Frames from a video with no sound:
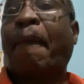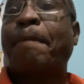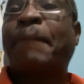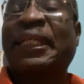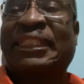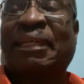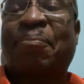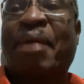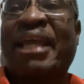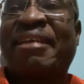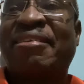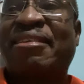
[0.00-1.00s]
But
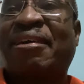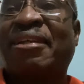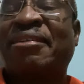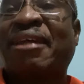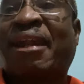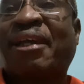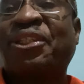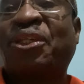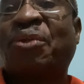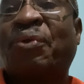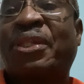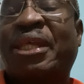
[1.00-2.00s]
my
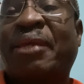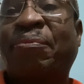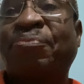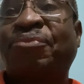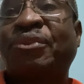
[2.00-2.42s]
interaction with him